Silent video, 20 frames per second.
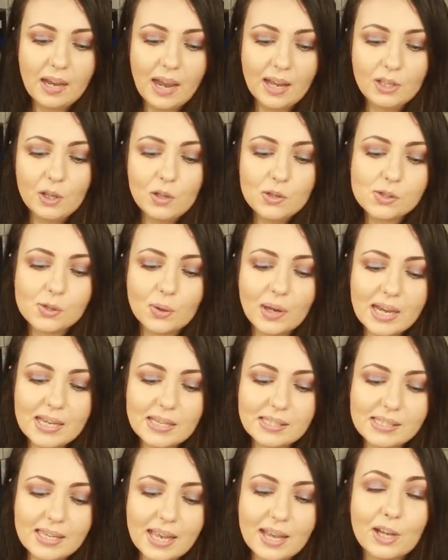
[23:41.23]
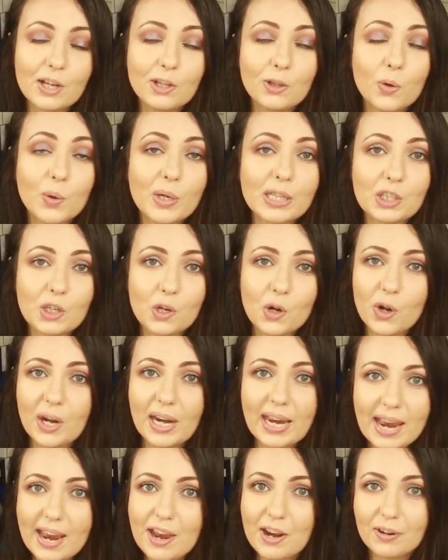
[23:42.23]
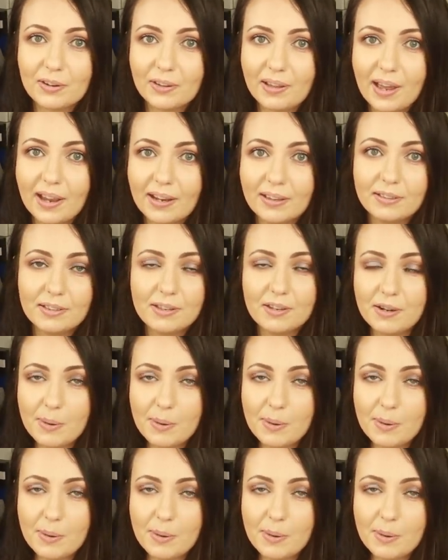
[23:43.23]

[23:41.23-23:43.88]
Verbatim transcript: And also guys, take a look at her hairline.